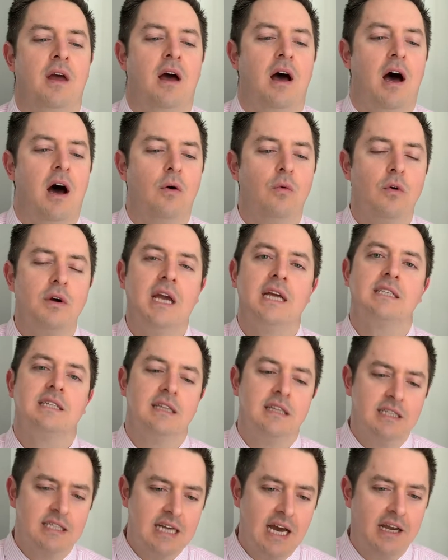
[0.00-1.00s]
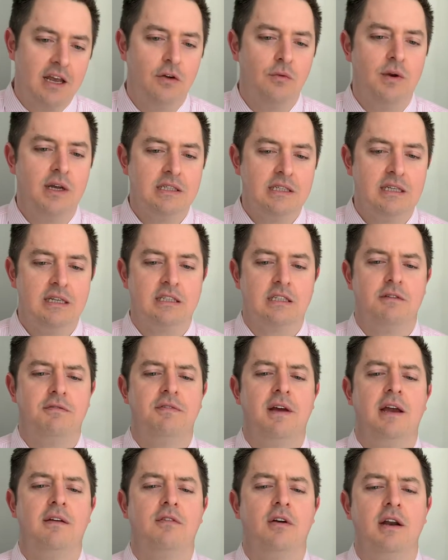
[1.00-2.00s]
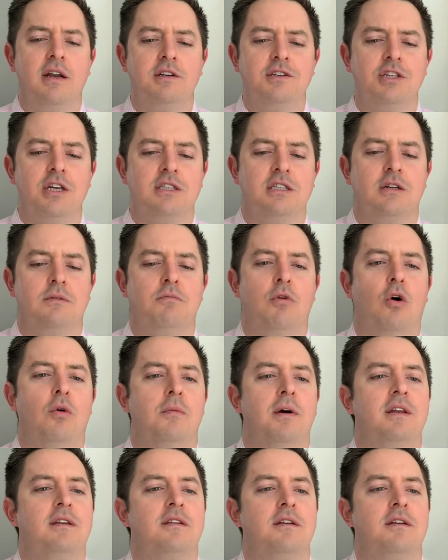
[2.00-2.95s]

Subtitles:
We'll get to the second reason it's a favorite in just a moment.